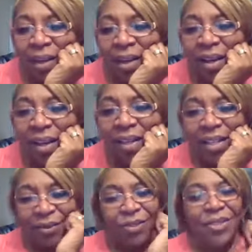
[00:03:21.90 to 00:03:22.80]
Uh
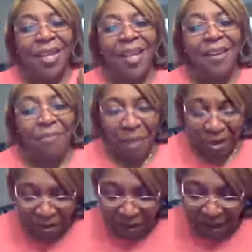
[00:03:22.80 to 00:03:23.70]
huh. Did you say keep
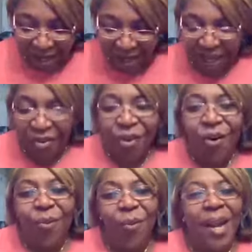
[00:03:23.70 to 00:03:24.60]
my grind? I
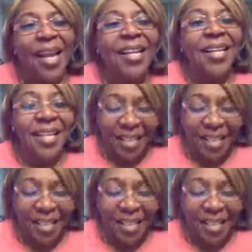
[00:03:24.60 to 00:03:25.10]
know, right?